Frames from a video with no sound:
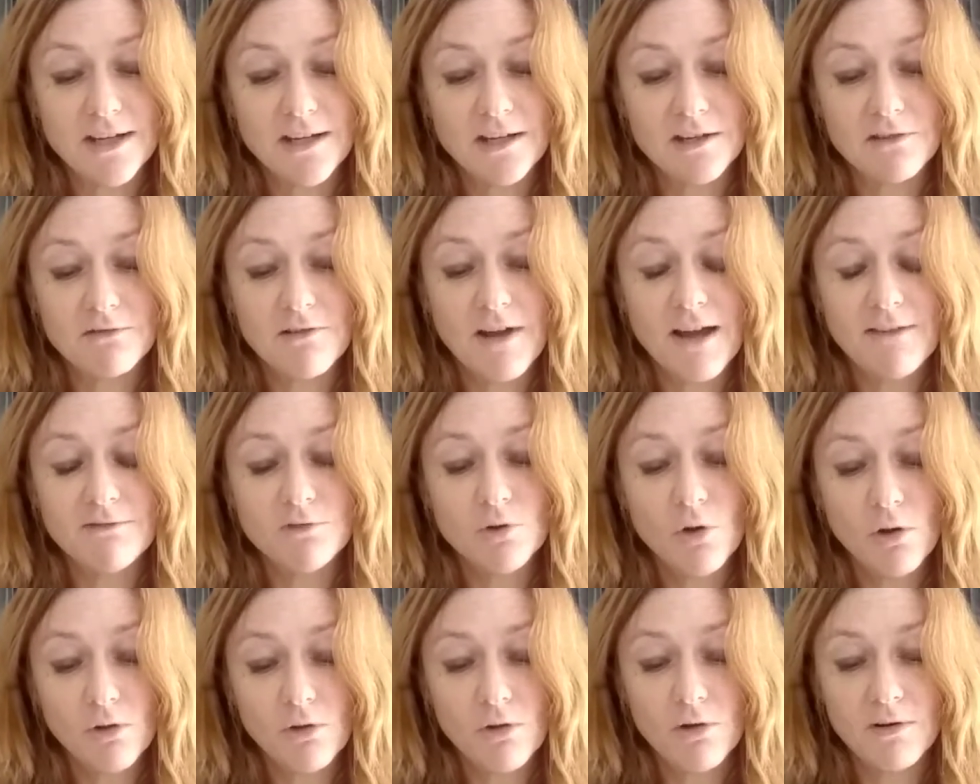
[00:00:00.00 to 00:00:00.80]
he had arrived
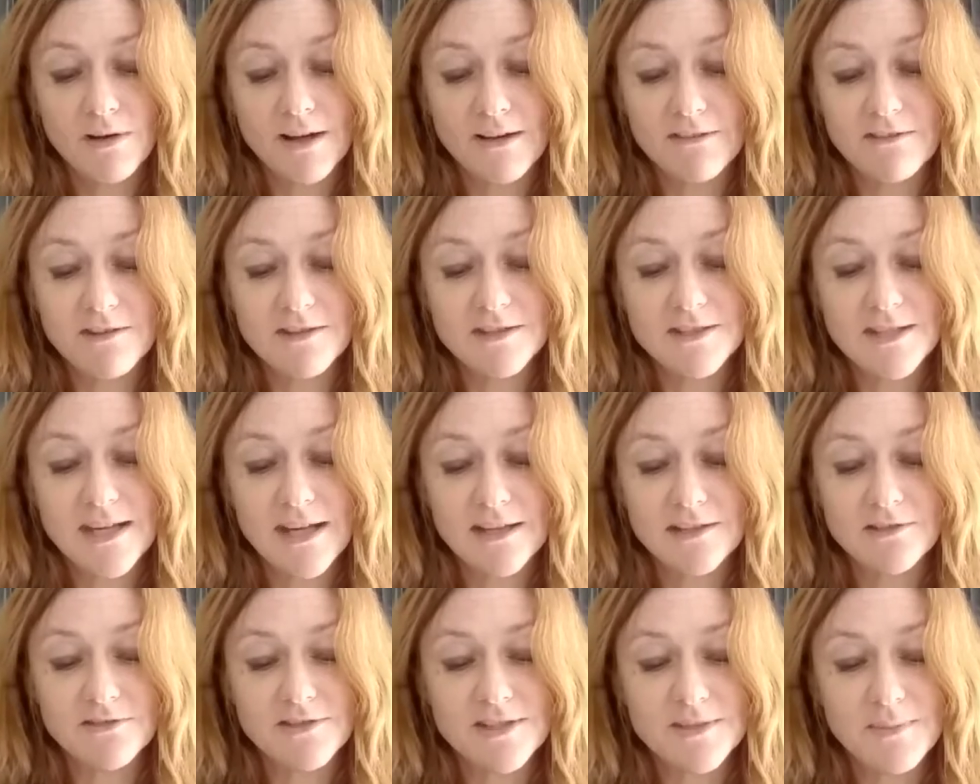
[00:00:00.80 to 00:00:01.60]
not long after the
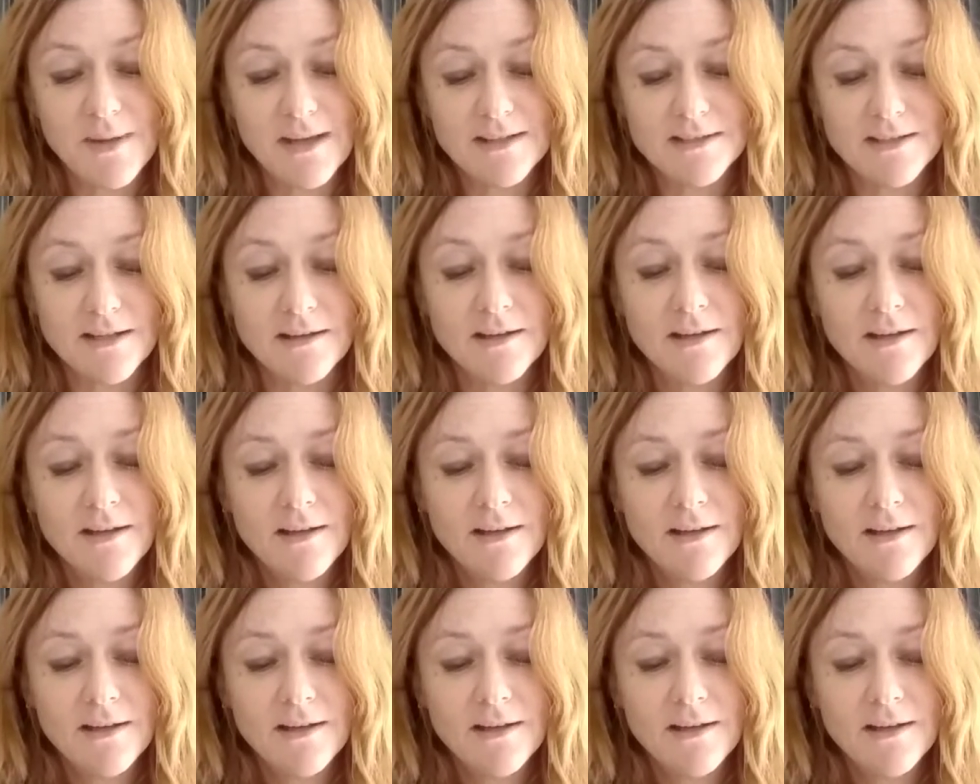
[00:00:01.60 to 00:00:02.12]
detective inspector,